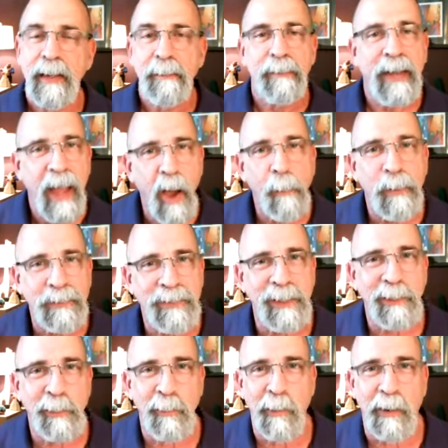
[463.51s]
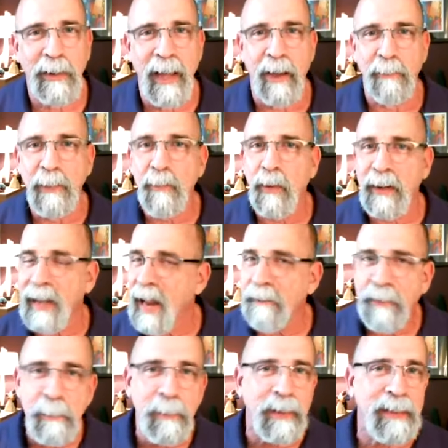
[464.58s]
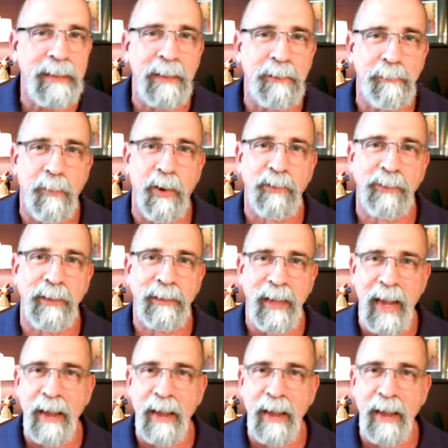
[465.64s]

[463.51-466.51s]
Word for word: But help us get the word out. We want everybody that's marching to